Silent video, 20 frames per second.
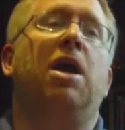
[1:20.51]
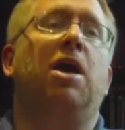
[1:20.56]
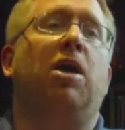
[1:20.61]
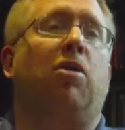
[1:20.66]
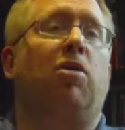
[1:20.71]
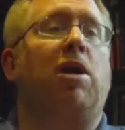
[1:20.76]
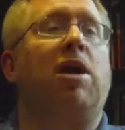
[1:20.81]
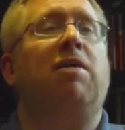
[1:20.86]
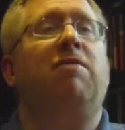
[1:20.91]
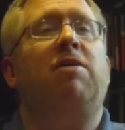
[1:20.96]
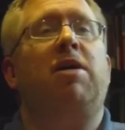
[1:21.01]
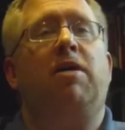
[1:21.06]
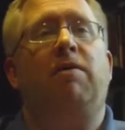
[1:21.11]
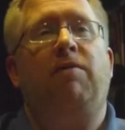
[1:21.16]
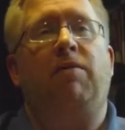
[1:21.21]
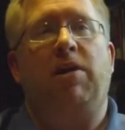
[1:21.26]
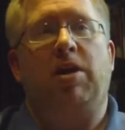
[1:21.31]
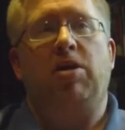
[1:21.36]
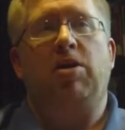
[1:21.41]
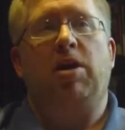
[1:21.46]
Creative
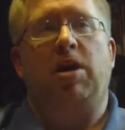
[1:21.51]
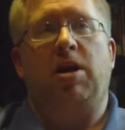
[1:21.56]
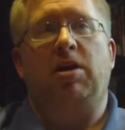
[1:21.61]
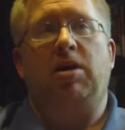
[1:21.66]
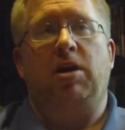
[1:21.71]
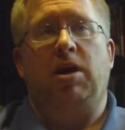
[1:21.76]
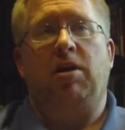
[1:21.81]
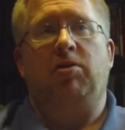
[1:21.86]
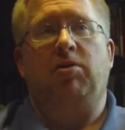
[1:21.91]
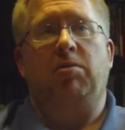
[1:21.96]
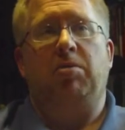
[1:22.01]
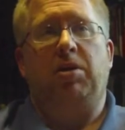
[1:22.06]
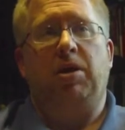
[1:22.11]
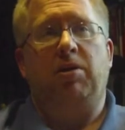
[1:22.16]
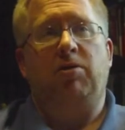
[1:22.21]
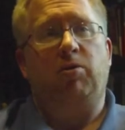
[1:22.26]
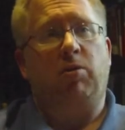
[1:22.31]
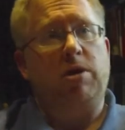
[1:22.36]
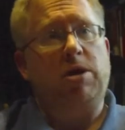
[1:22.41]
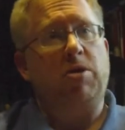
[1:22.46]
nonfiction, I think, is a
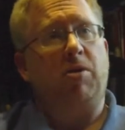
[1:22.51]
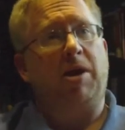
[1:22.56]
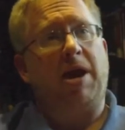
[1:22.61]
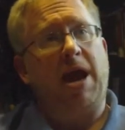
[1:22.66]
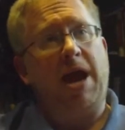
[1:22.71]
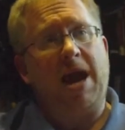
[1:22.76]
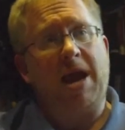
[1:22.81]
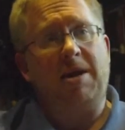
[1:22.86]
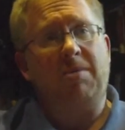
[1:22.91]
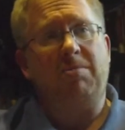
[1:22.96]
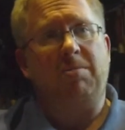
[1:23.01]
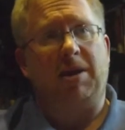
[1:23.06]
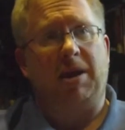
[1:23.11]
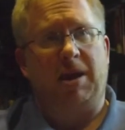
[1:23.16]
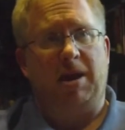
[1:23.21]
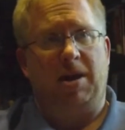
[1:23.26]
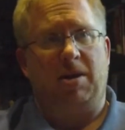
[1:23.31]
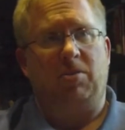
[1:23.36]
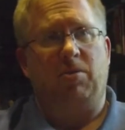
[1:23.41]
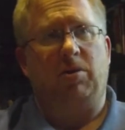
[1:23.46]
place where you can
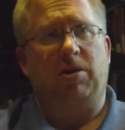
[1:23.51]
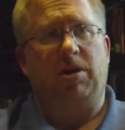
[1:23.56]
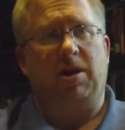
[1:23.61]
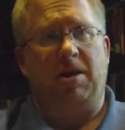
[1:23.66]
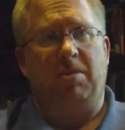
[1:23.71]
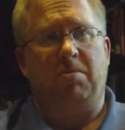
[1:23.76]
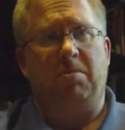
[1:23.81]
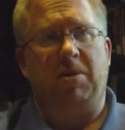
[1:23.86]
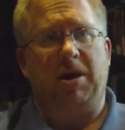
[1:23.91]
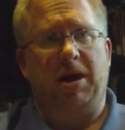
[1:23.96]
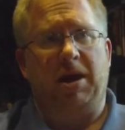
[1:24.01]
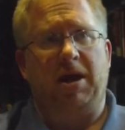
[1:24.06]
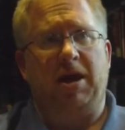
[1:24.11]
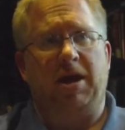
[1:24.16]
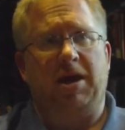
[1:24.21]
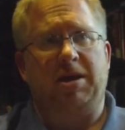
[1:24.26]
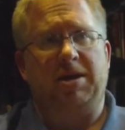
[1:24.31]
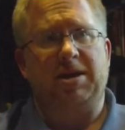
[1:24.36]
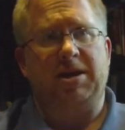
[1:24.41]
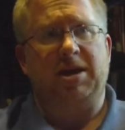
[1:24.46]
begin with that big
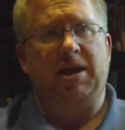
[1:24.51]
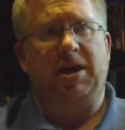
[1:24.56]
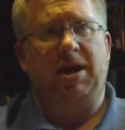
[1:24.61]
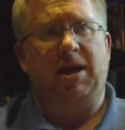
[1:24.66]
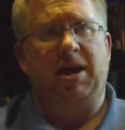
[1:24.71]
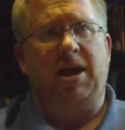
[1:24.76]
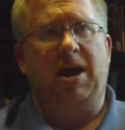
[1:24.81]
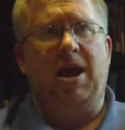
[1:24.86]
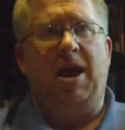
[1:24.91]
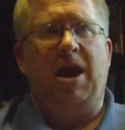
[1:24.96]
idea